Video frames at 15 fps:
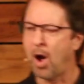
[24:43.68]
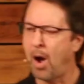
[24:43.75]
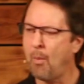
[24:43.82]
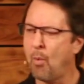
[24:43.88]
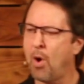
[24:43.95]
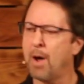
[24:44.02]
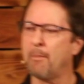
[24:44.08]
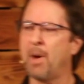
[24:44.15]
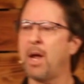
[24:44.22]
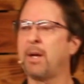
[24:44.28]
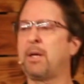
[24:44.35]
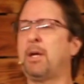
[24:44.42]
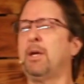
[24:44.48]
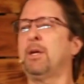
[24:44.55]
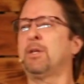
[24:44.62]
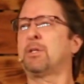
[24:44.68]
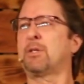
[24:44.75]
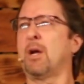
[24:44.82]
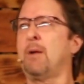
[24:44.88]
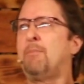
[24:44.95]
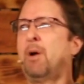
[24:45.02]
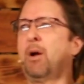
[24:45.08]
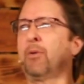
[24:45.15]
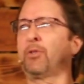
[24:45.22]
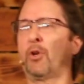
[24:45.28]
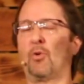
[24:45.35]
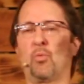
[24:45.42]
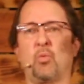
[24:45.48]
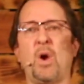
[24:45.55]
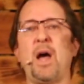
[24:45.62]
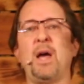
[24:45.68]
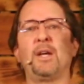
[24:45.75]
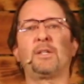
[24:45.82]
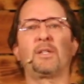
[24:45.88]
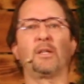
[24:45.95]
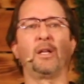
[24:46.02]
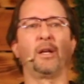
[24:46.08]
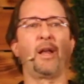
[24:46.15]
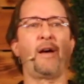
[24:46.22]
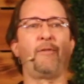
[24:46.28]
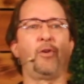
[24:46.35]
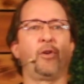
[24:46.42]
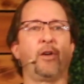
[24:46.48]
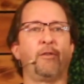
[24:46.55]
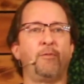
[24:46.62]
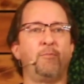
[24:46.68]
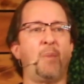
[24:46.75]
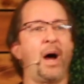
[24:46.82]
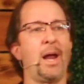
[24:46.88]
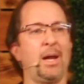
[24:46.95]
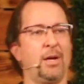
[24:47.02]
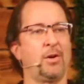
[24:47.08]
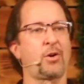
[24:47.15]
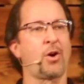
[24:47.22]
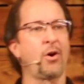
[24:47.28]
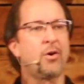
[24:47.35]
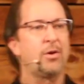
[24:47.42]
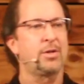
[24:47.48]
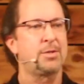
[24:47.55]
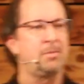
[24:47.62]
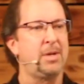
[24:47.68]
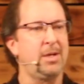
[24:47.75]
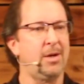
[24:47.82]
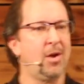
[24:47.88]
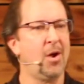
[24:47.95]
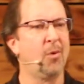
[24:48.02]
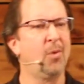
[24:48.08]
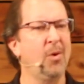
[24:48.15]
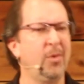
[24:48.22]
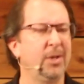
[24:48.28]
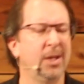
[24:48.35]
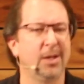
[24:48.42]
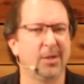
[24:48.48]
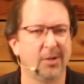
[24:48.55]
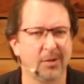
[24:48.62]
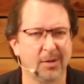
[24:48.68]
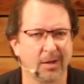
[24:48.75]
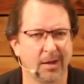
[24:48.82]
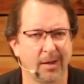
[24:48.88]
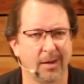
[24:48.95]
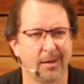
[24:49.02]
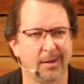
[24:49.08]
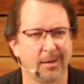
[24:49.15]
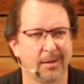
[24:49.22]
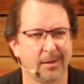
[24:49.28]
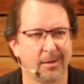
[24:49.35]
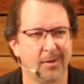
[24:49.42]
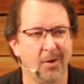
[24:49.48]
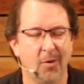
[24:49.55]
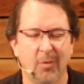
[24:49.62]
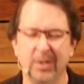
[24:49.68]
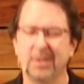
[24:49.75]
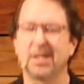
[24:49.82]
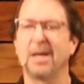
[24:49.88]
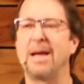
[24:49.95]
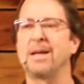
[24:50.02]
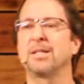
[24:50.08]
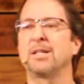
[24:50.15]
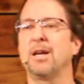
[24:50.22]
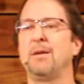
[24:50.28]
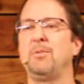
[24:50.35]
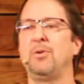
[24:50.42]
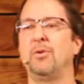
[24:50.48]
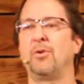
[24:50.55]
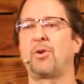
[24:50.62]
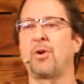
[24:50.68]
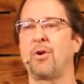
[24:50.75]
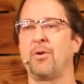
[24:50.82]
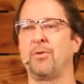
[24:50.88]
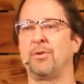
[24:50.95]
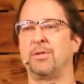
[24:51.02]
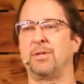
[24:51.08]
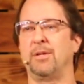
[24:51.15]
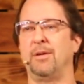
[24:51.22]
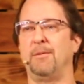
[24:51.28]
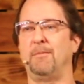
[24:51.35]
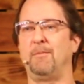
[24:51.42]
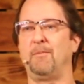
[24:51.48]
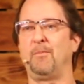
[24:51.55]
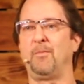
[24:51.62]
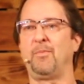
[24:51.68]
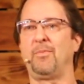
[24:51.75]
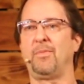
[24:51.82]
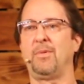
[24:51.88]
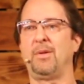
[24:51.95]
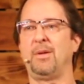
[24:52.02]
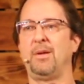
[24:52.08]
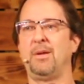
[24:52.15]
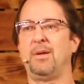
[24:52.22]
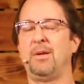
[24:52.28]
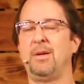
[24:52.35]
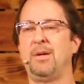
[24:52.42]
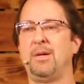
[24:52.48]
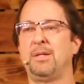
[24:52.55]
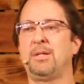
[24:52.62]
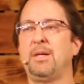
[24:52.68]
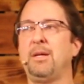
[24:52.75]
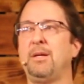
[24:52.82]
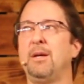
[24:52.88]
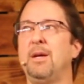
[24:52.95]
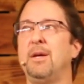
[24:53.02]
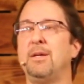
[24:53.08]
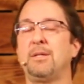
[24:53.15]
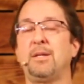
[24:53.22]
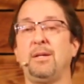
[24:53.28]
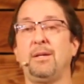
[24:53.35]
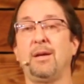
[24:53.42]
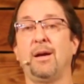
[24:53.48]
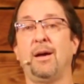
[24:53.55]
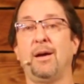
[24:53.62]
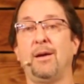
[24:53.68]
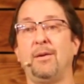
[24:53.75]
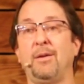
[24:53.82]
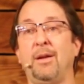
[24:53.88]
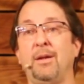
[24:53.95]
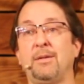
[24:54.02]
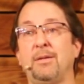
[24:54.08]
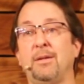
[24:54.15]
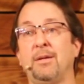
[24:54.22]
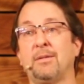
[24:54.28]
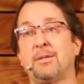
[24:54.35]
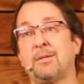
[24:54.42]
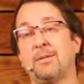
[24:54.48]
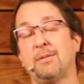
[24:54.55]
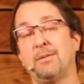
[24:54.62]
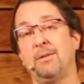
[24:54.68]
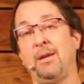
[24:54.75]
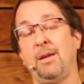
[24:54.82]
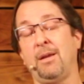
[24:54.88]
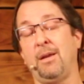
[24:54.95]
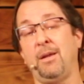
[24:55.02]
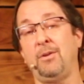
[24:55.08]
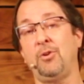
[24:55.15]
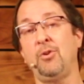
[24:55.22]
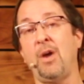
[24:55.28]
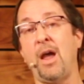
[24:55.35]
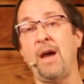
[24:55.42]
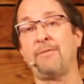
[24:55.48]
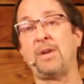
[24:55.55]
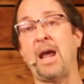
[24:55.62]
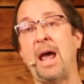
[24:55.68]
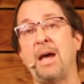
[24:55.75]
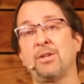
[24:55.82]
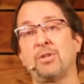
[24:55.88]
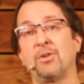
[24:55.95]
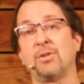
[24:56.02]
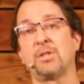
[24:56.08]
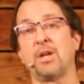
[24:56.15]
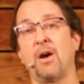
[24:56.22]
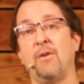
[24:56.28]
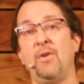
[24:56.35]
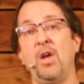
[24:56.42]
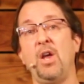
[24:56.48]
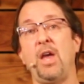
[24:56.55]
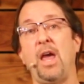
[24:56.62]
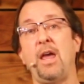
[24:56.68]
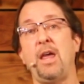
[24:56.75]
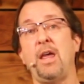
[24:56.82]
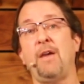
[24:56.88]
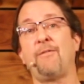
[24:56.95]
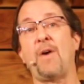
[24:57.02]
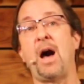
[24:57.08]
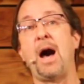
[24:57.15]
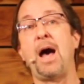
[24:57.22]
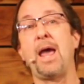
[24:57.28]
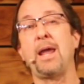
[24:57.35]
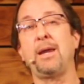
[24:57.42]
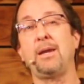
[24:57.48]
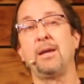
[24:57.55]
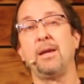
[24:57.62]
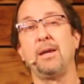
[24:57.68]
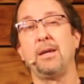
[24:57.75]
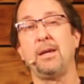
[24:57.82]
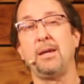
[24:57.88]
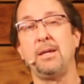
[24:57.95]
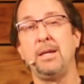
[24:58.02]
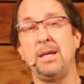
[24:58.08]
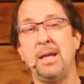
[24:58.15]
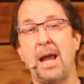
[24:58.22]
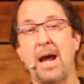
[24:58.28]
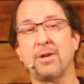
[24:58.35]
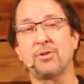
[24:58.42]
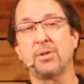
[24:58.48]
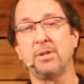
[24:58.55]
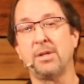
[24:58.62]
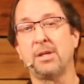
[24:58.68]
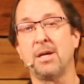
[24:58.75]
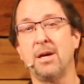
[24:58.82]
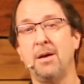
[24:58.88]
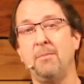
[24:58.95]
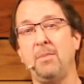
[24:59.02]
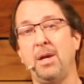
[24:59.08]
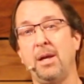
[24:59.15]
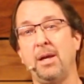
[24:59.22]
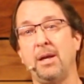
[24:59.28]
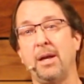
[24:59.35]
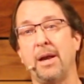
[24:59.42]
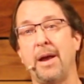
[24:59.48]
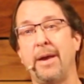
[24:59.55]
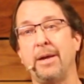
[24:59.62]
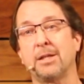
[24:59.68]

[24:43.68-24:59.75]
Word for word: I want my kids to, uh, to rise to the level of my encouragement, what would that look like? When's the last time you encouraged them? See, see, uh, it, it's, it, you have to ask yourself if I naturally come in and I